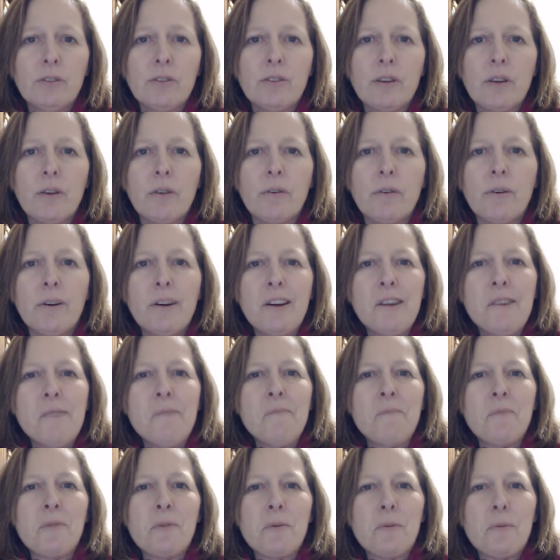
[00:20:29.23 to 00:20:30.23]
So
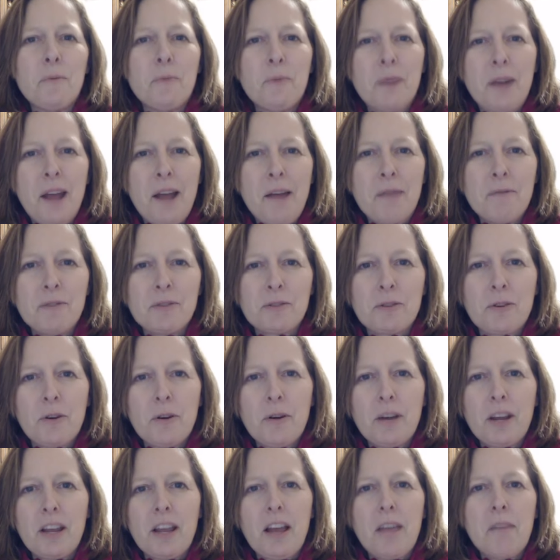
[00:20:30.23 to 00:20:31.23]
when I was
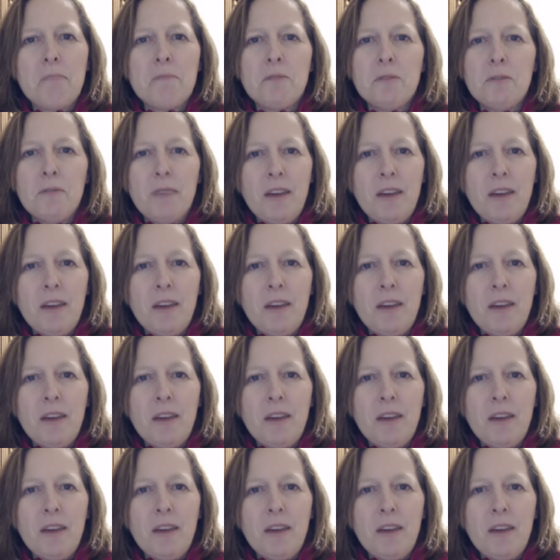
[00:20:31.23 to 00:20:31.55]
growing up,